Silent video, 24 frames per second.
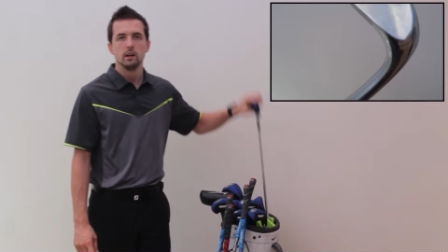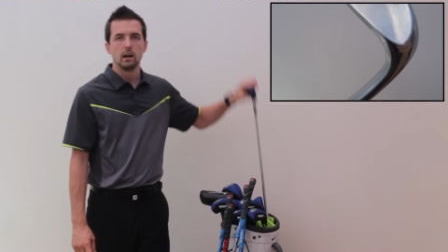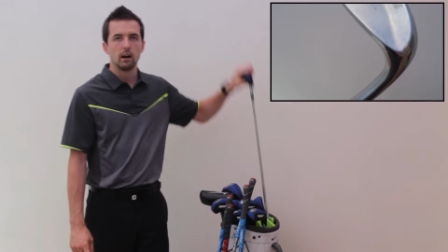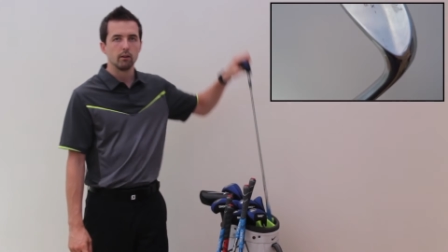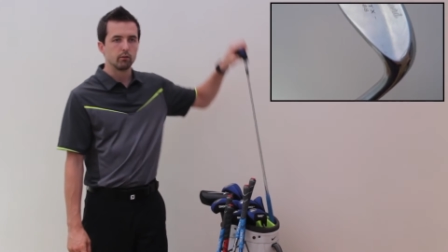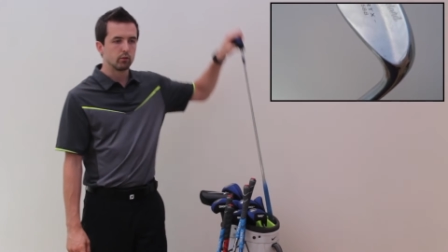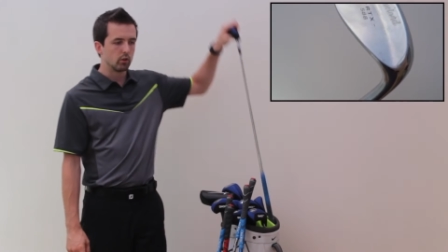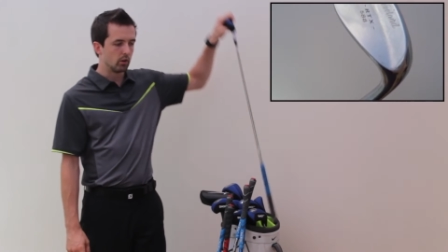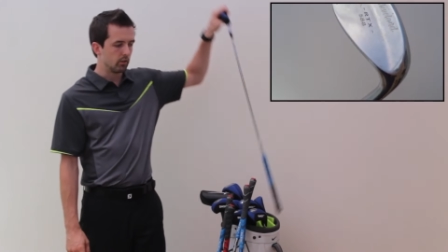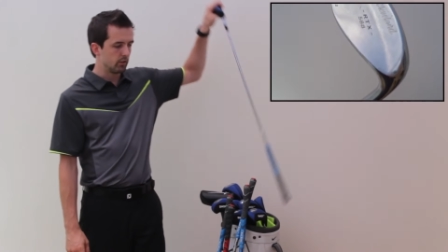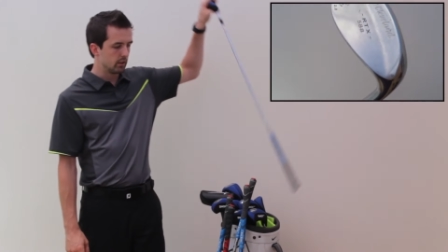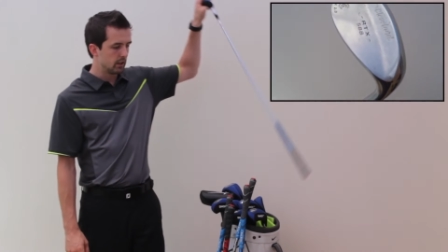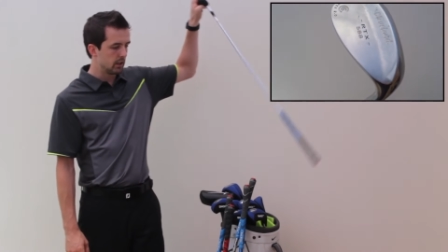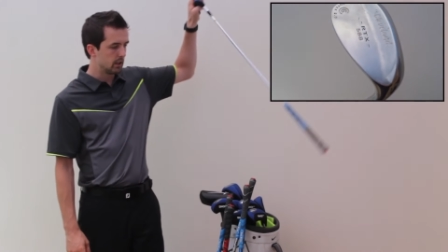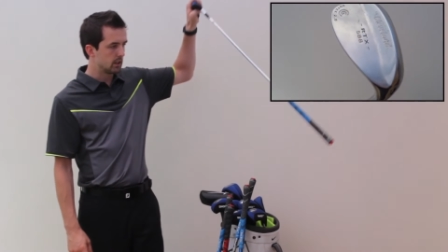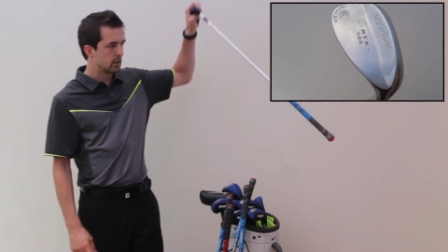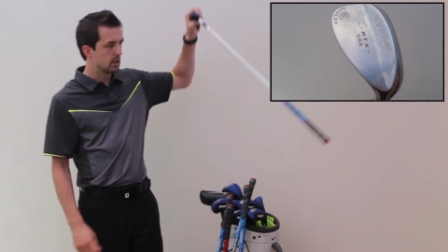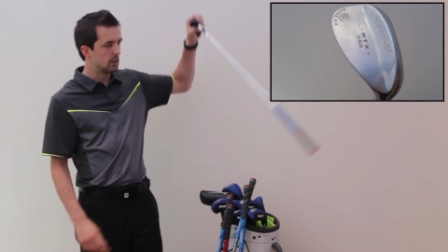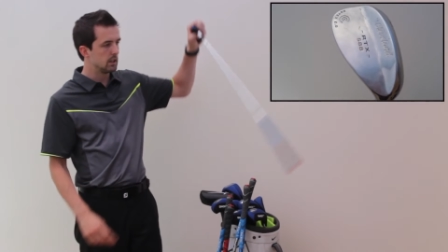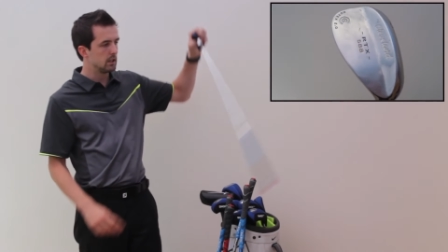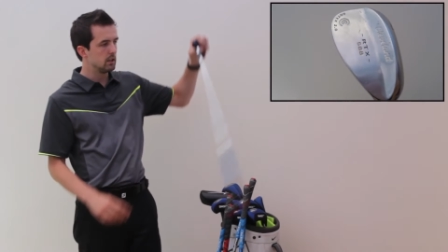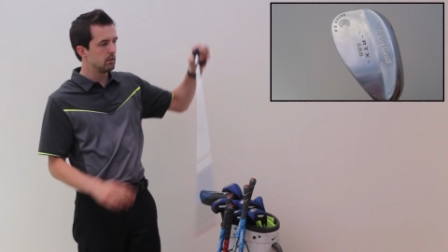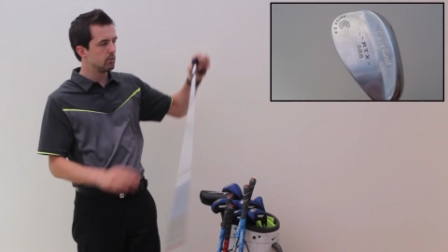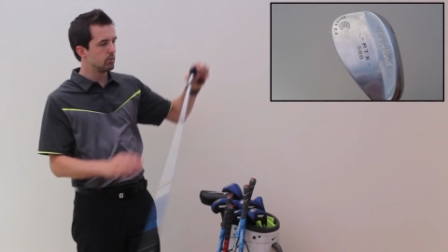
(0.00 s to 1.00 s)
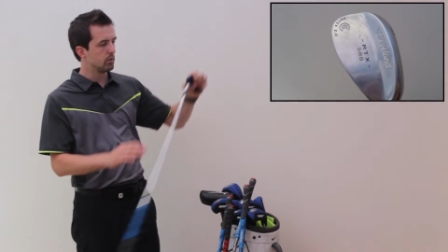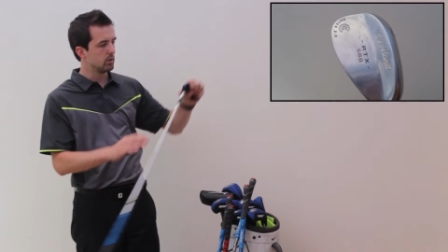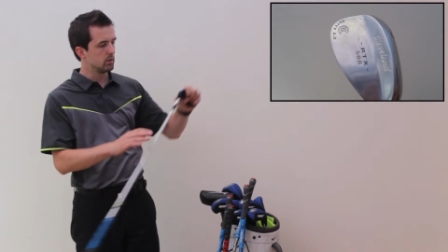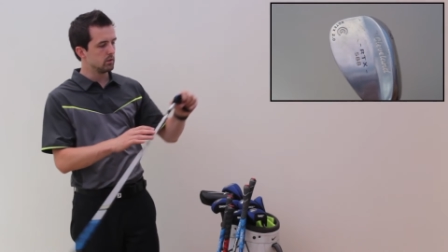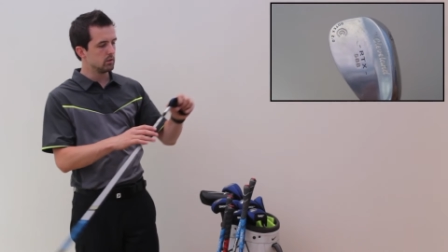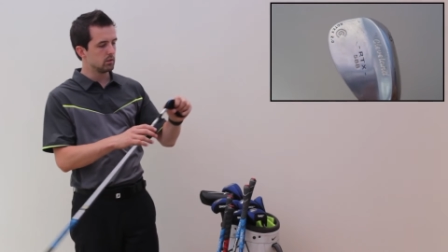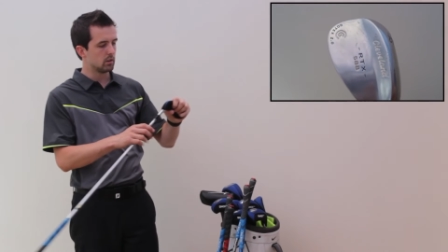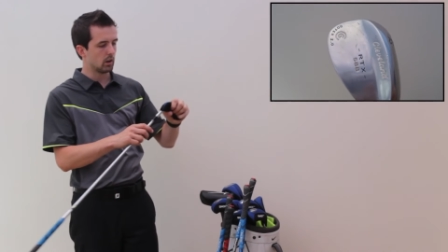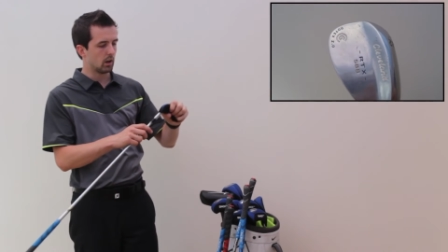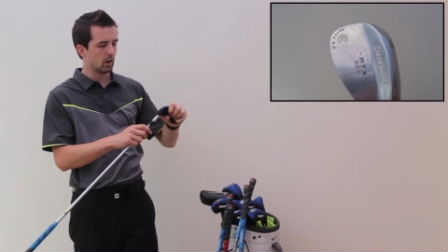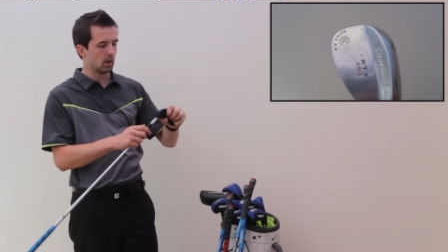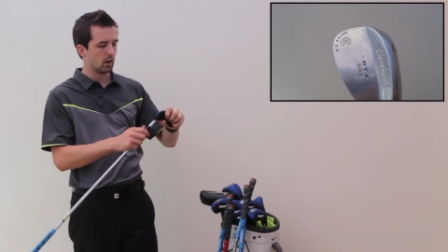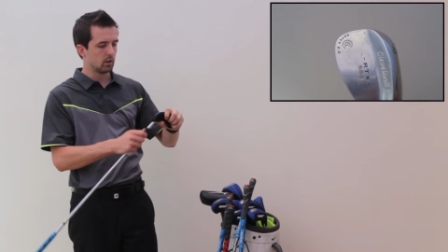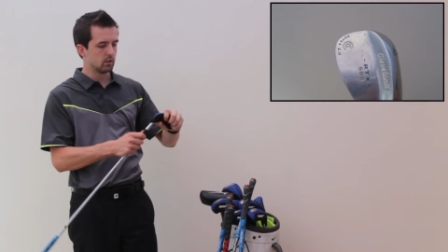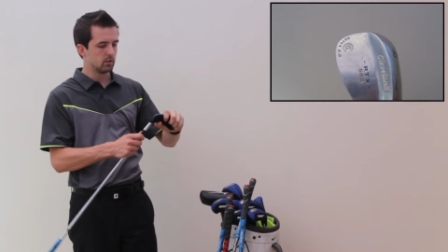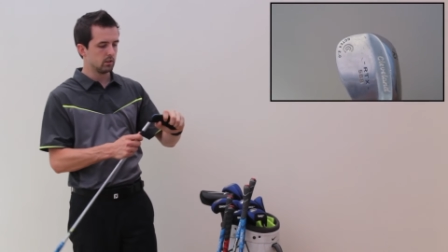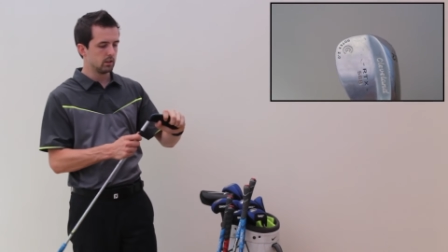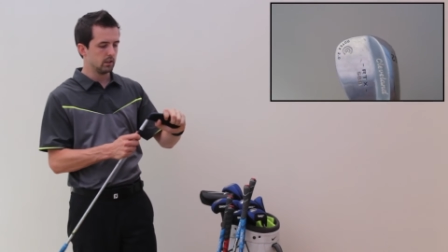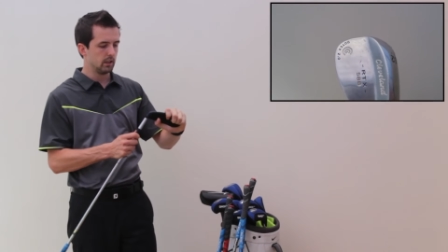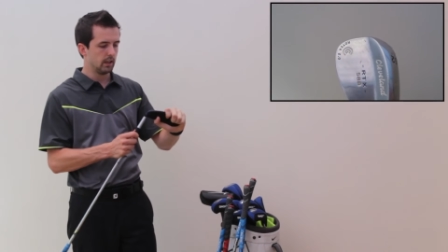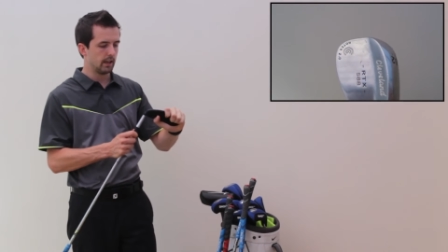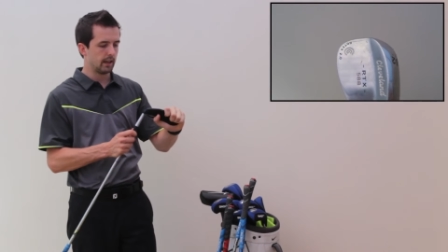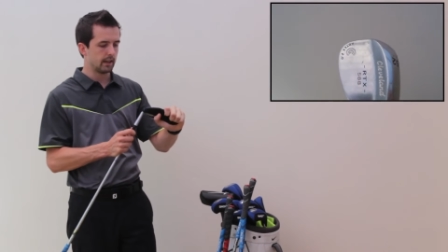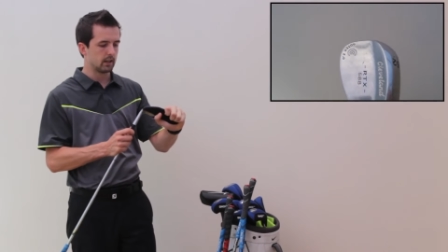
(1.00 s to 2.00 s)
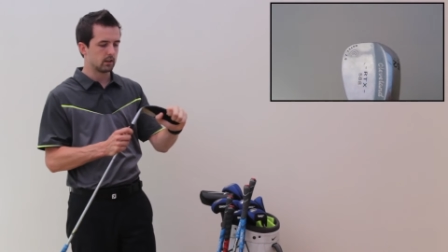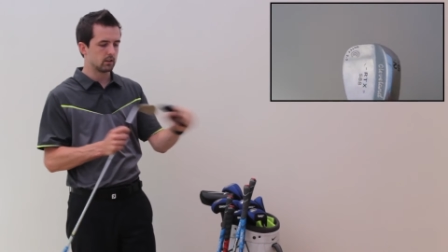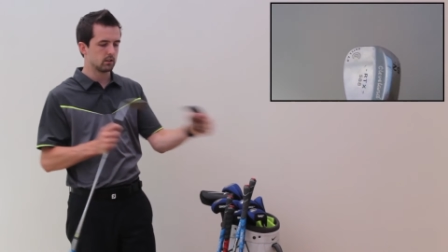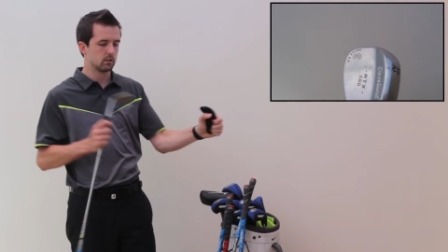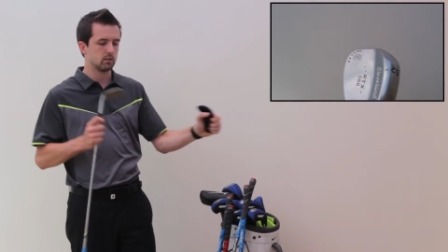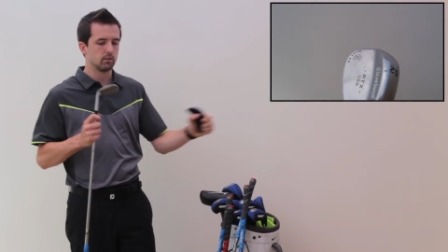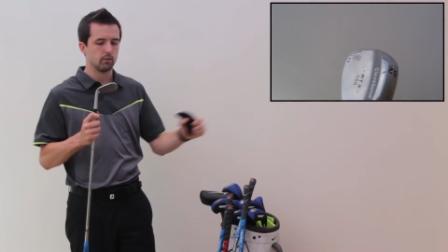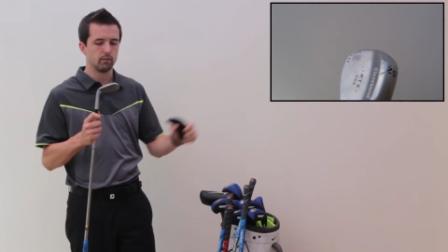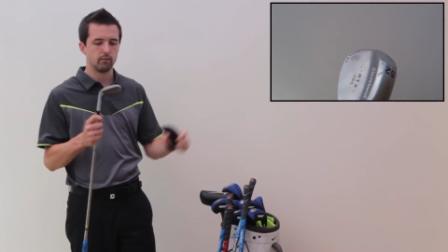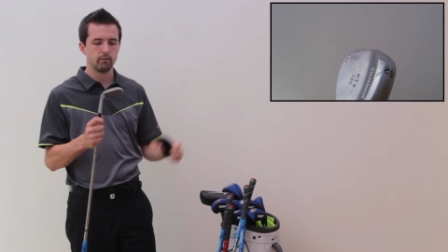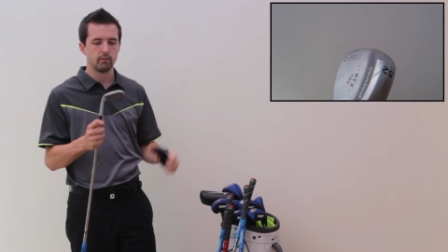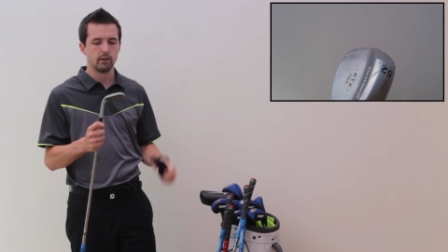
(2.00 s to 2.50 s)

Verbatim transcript: I've got the Cleveland R T X